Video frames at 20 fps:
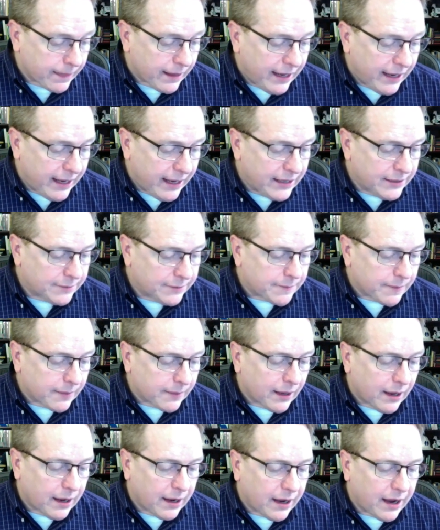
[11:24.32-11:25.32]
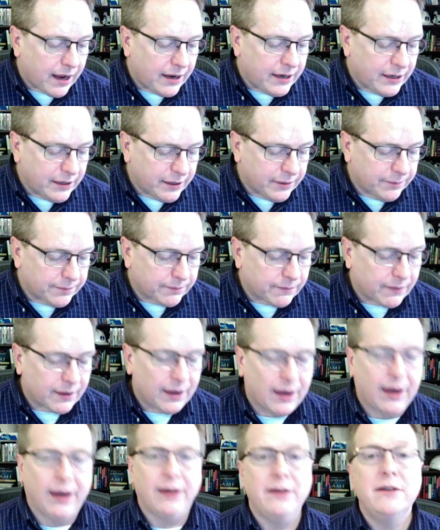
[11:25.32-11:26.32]
And I
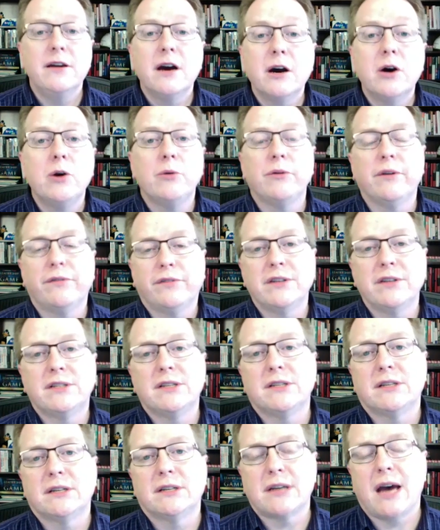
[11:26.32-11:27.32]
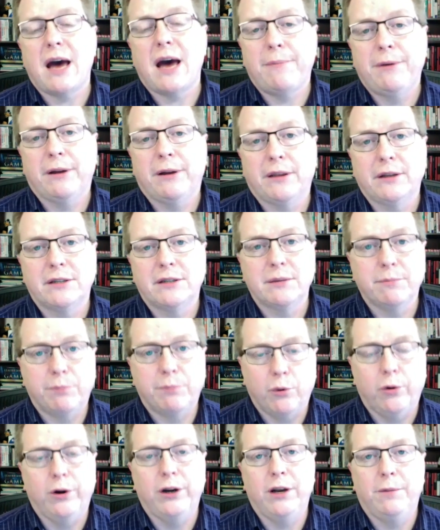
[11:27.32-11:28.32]
know that this is a topic that's
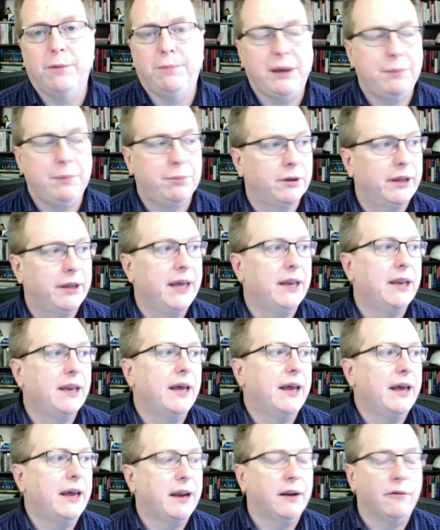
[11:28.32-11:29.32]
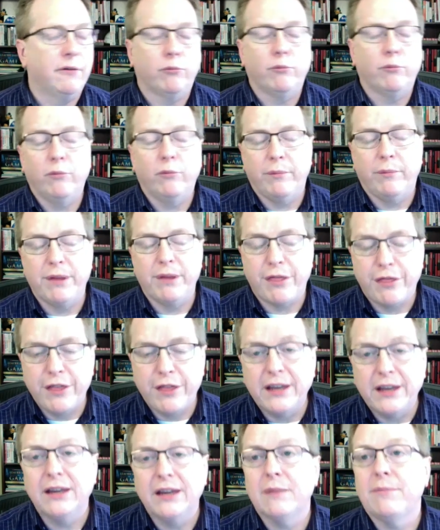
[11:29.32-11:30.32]
important to people, and I've been
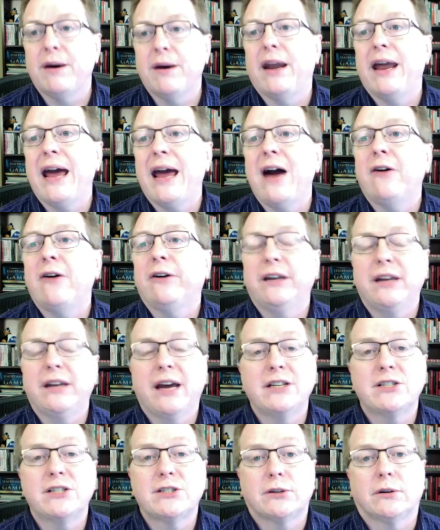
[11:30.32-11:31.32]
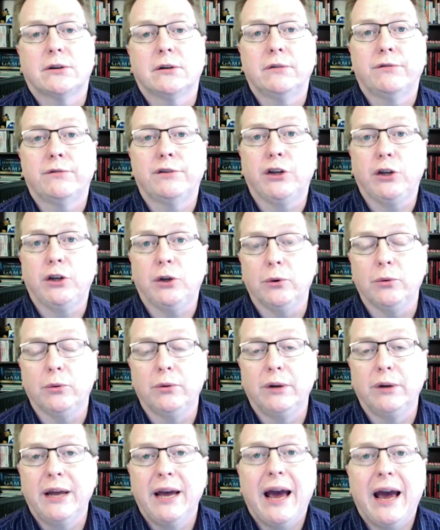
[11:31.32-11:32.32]
thinking about how can I serve you?
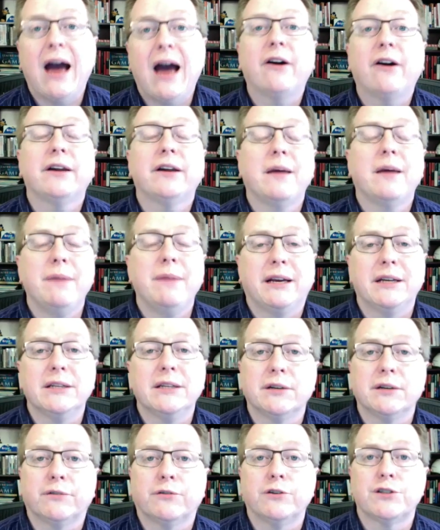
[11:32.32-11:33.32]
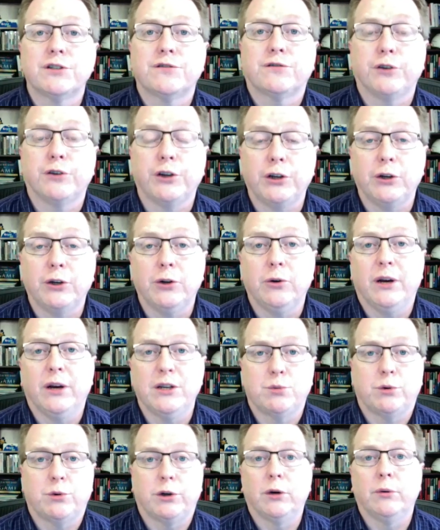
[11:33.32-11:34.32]
How can I make a difference for you
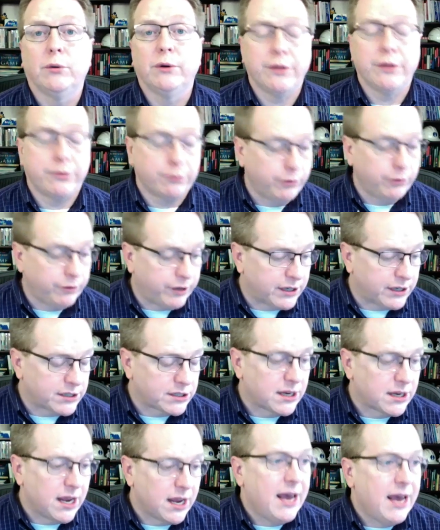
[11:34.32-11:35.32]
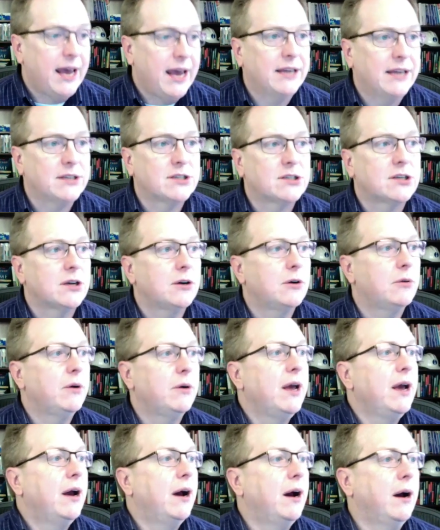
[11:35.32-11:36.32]
as we're going through this? And so
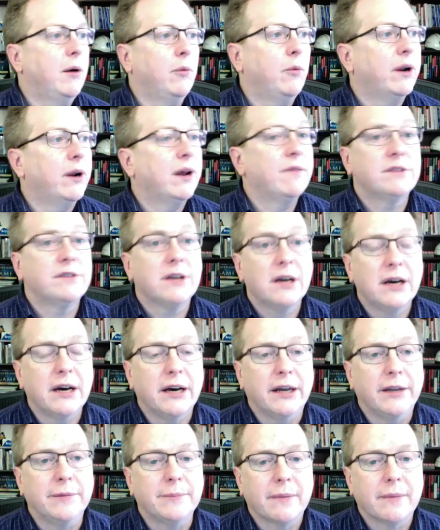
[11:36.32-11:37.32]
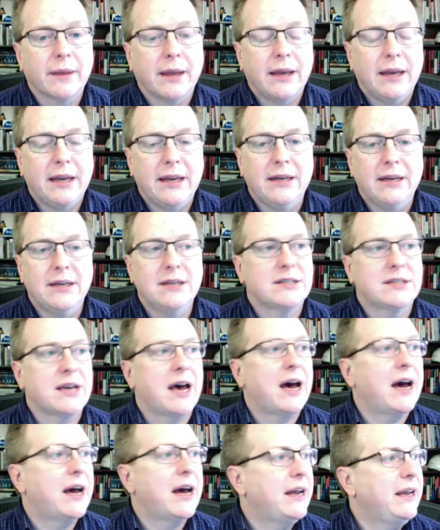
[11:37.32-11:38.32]
what I've done is
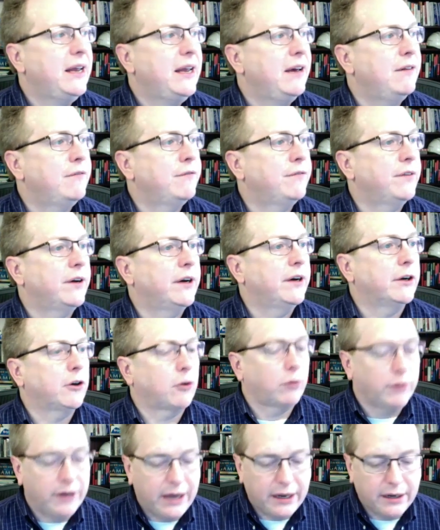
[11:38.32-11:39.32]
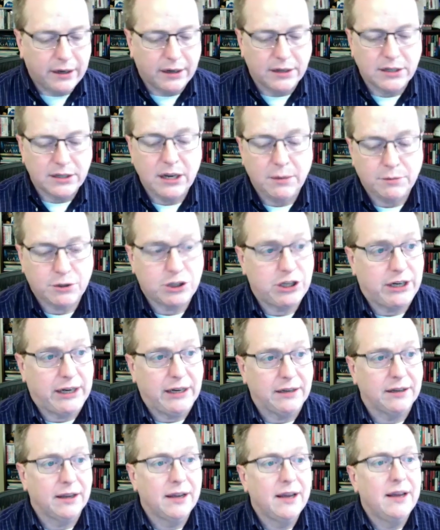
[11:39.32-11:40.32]
I have created a tip
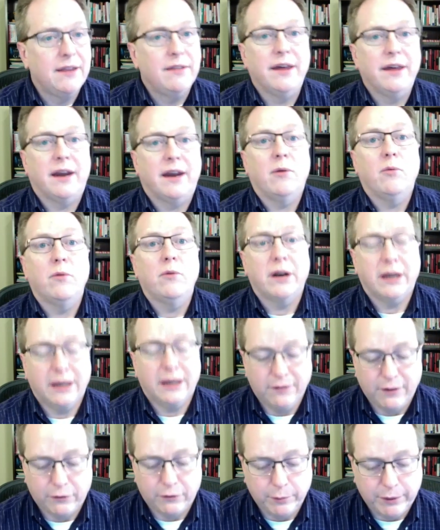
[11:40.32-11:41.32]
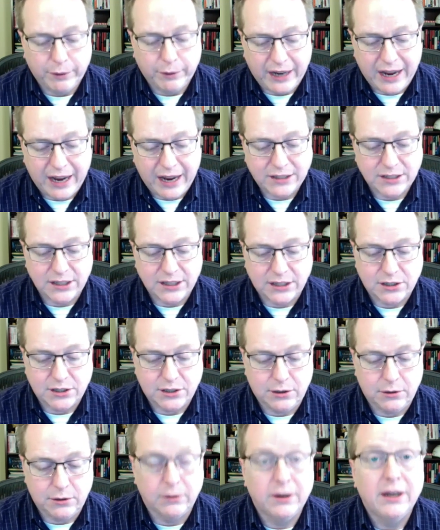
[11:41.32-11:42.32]
sheet that I want to give everybody access
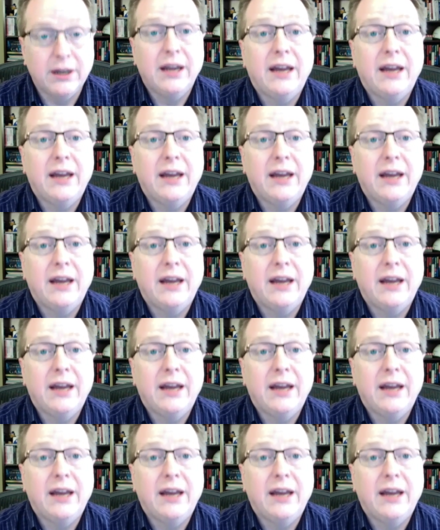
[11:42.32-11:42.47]
to.